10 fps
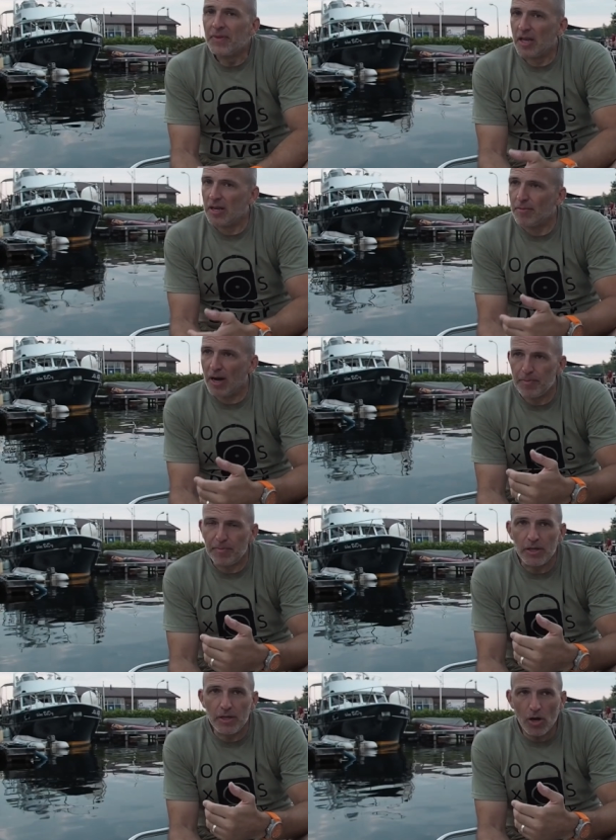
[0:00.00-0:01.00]
It might
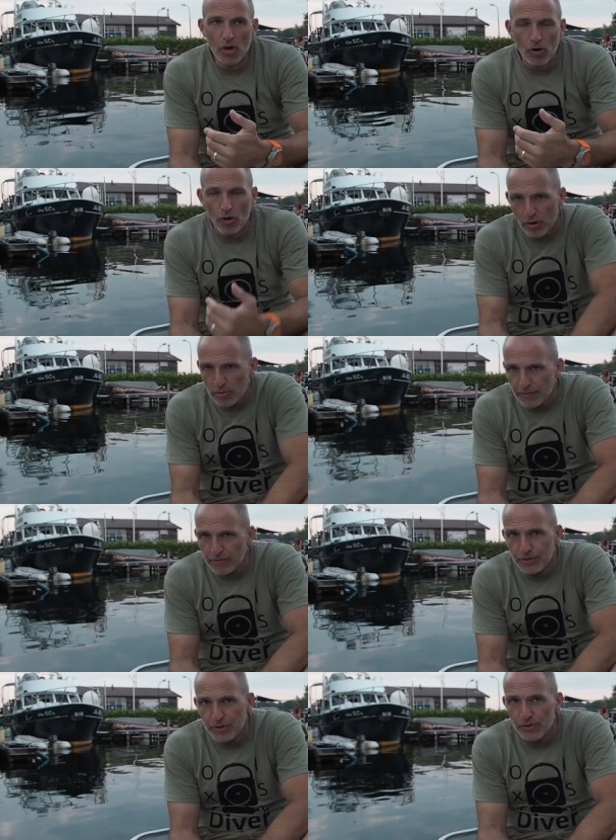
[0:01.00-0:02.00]
be horrible
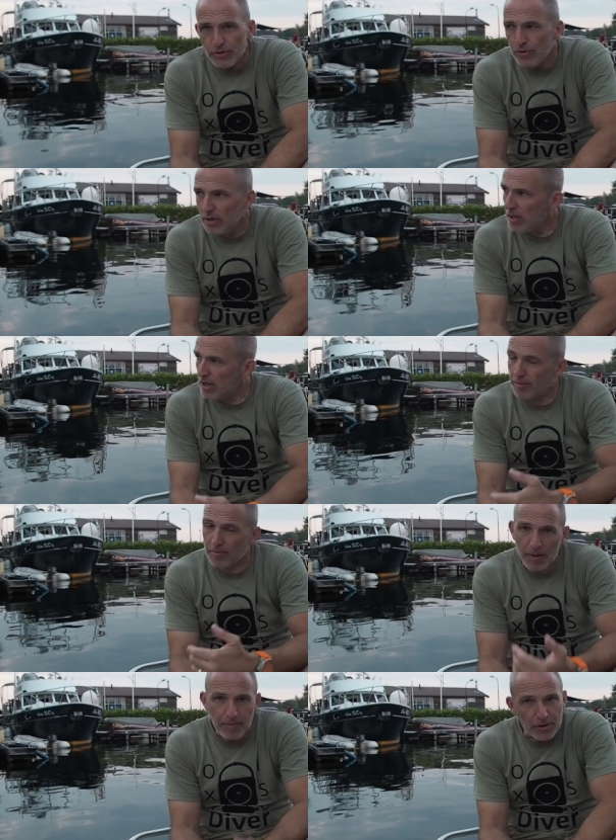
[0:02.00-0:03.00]
for you. It
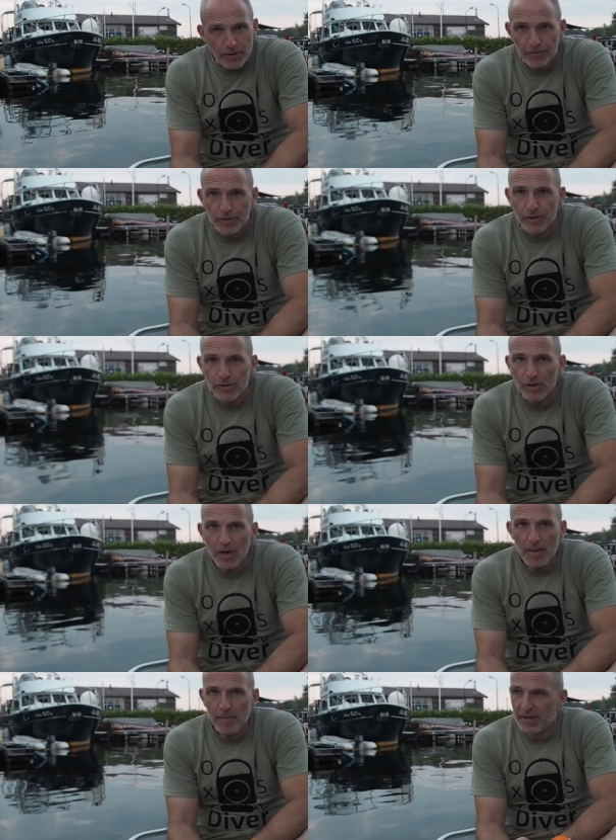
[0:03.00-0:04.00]
might be good for you,
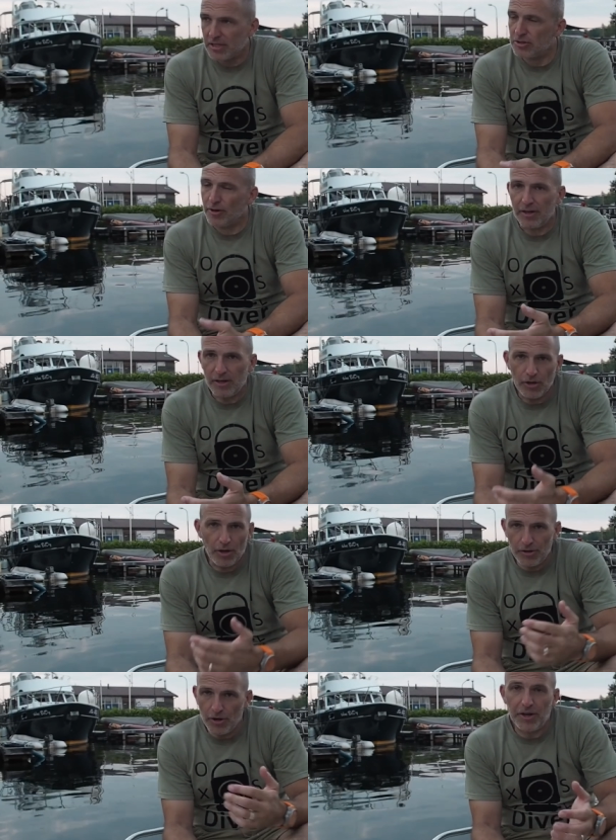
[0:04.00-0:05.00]
but it's not not
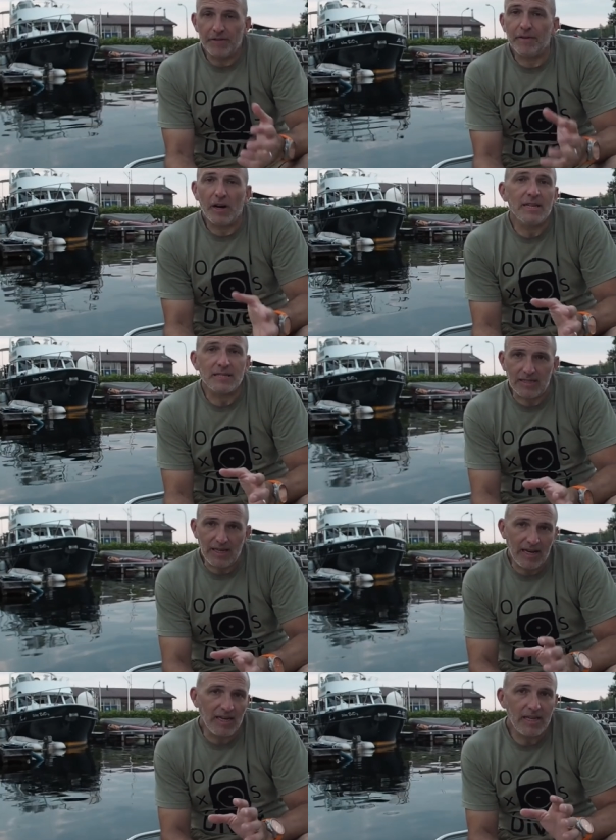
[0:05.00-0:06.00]
not advice in
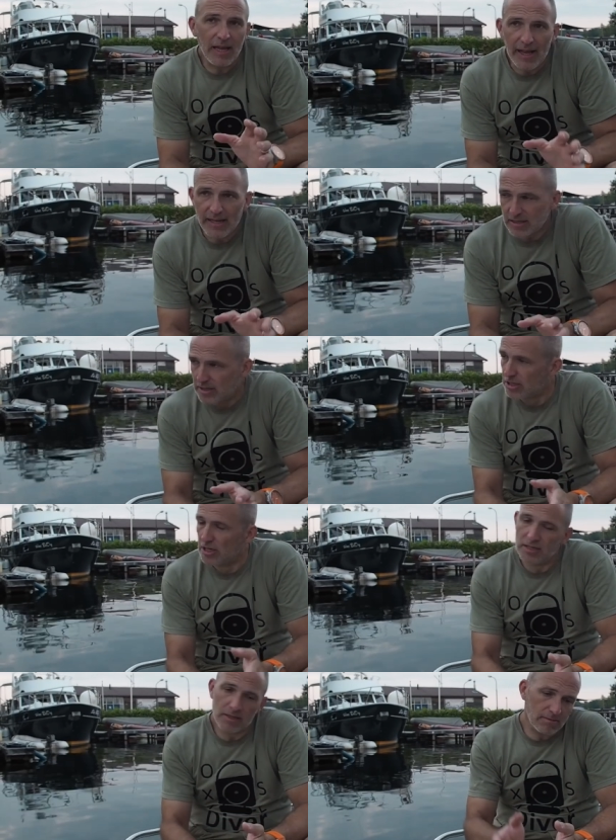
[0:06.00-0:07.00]
any case. It's
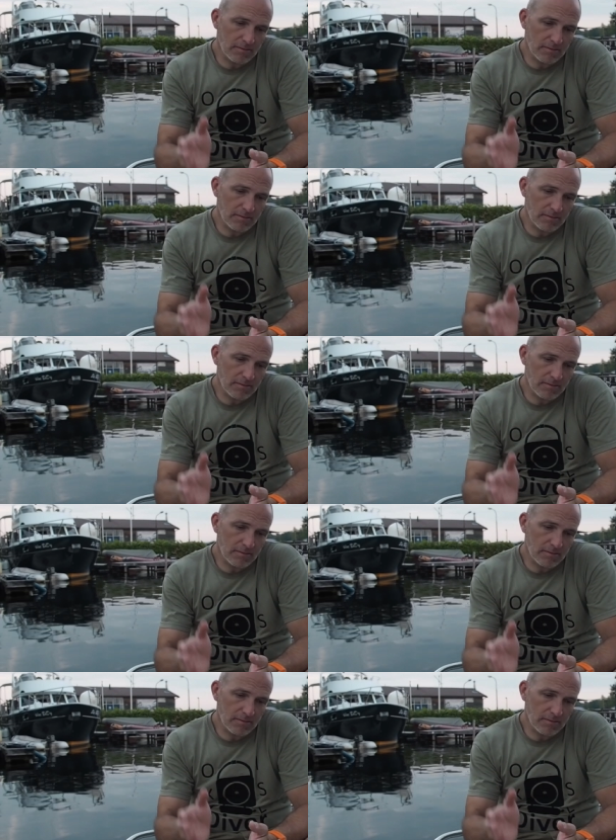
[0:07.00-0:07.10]
just